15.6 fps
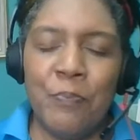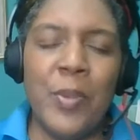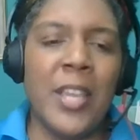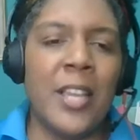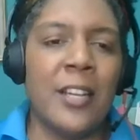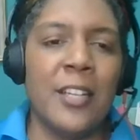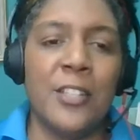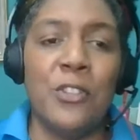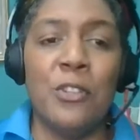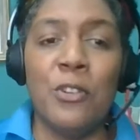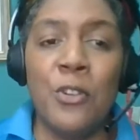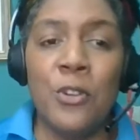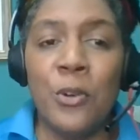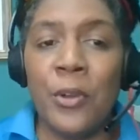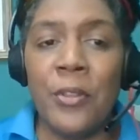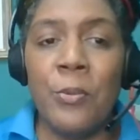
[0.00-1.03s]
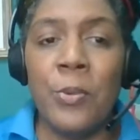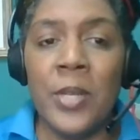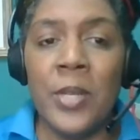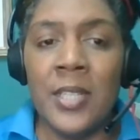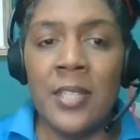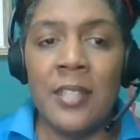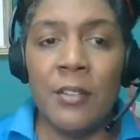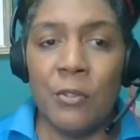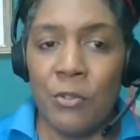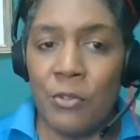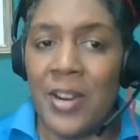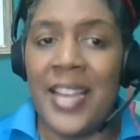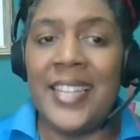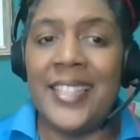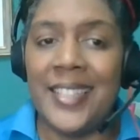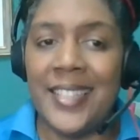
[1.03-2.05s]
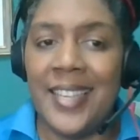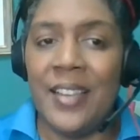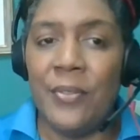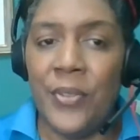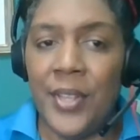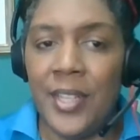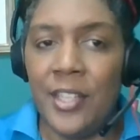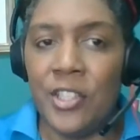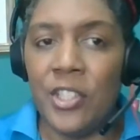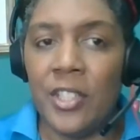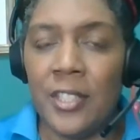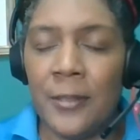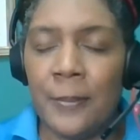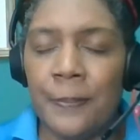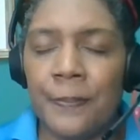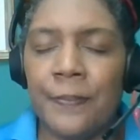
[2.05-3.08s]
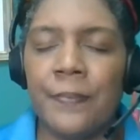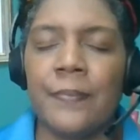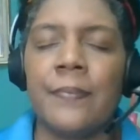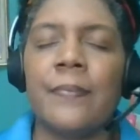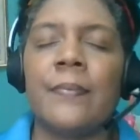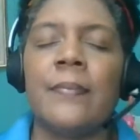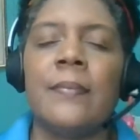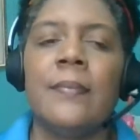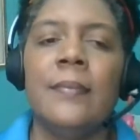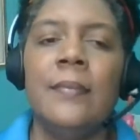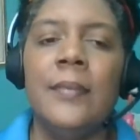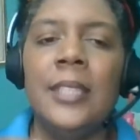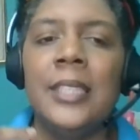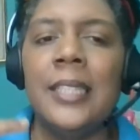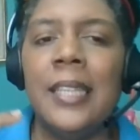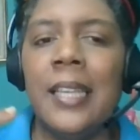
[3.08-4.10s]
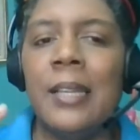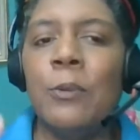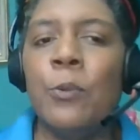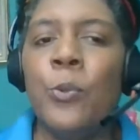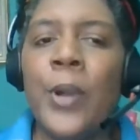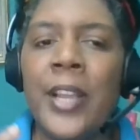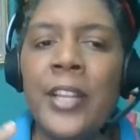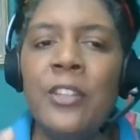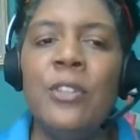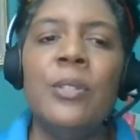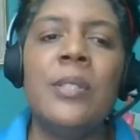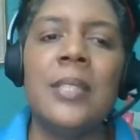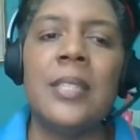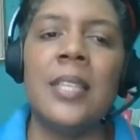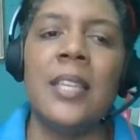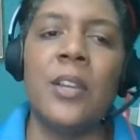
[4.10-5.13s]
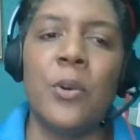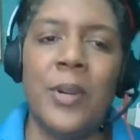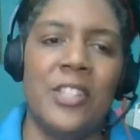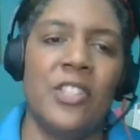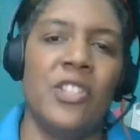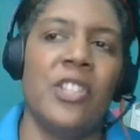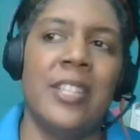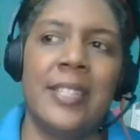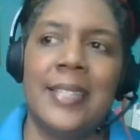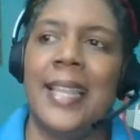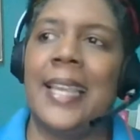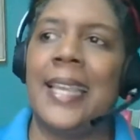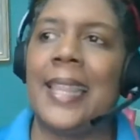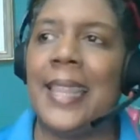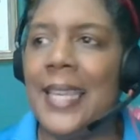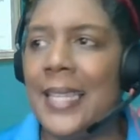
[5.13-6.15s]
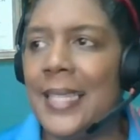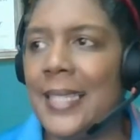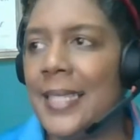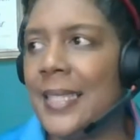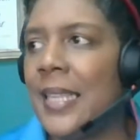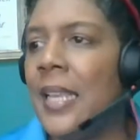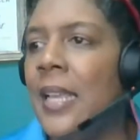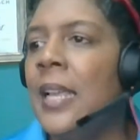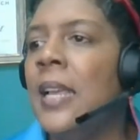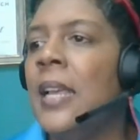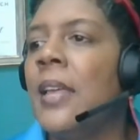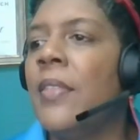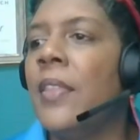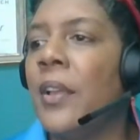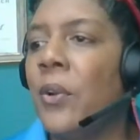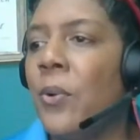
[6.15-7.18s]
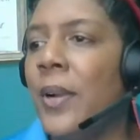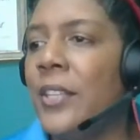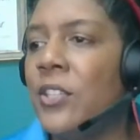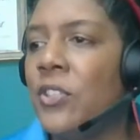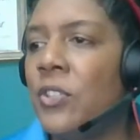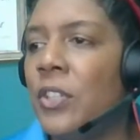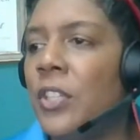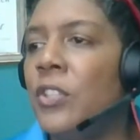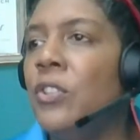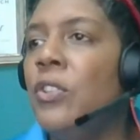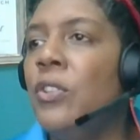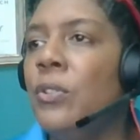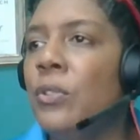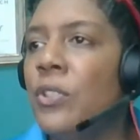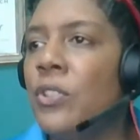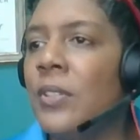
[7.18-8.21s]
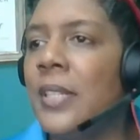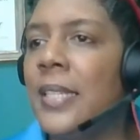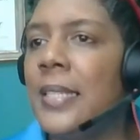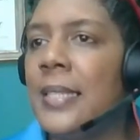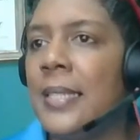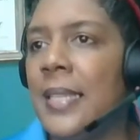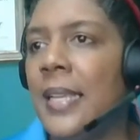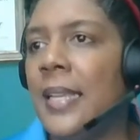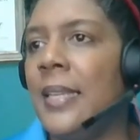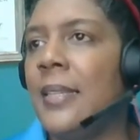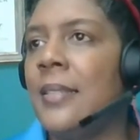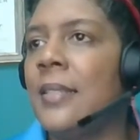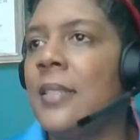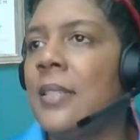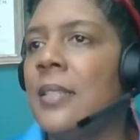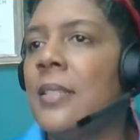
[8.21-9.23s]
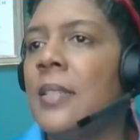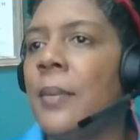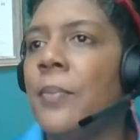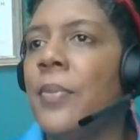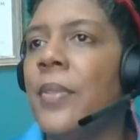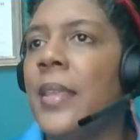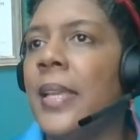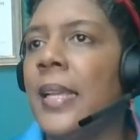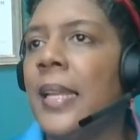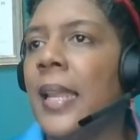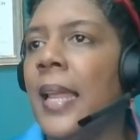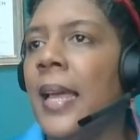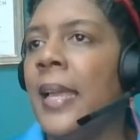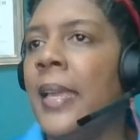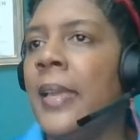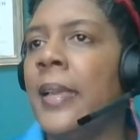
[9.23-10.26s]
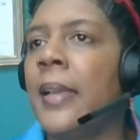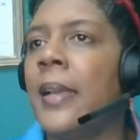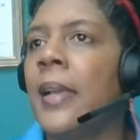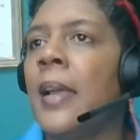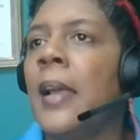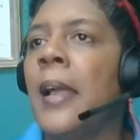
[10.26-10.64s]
because you know the word, write a definition. When you see questions like this, the question usually says something like,